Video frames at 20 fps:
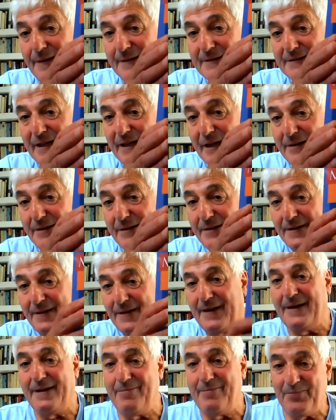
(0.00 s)
So
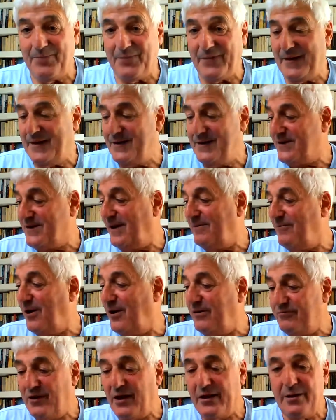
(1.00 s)

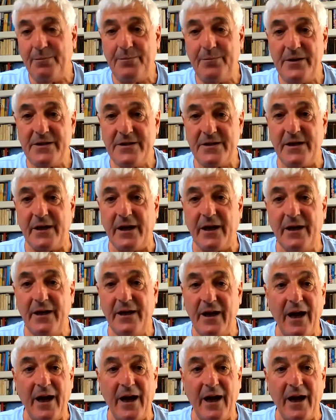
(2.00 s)
I'm rather busy.